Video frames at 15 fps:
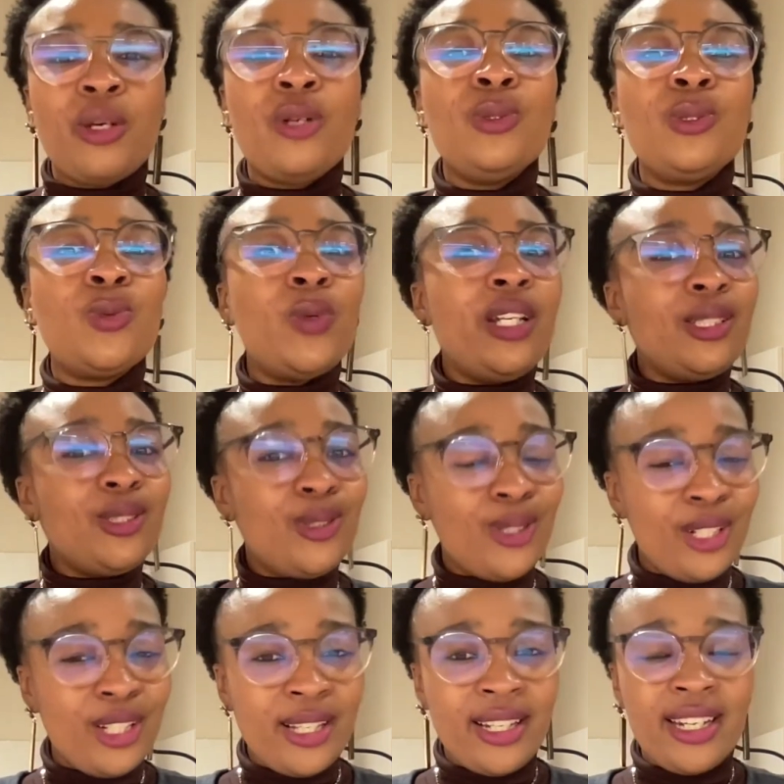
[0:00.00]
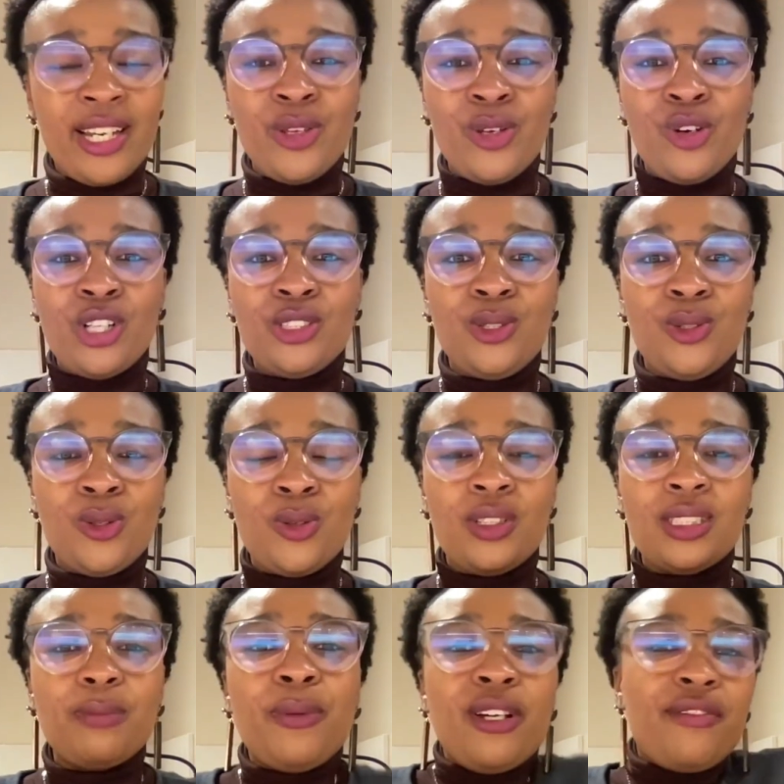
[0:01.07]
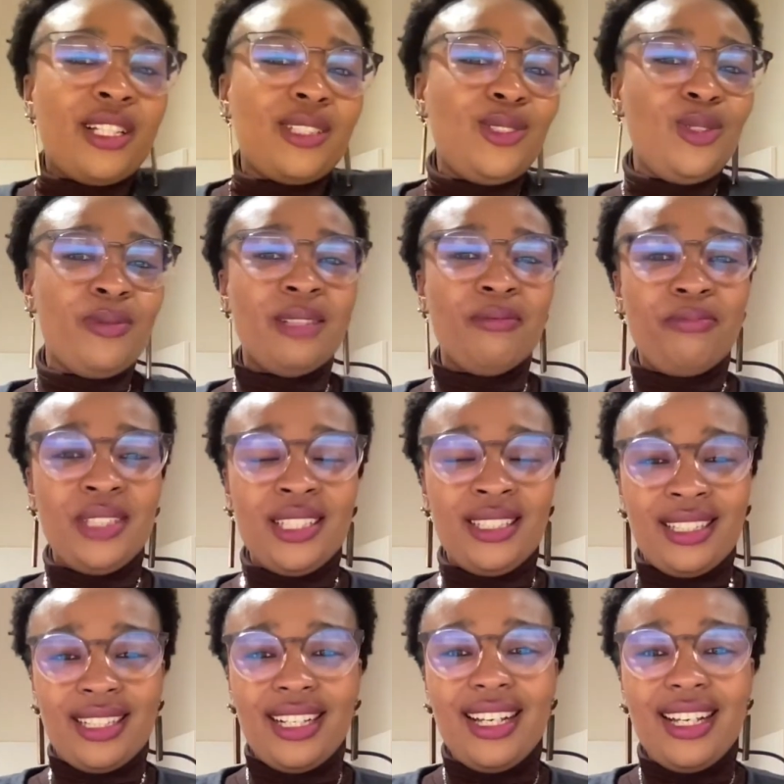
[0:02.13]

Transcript: who's willing to learn and you're not this perfect human being.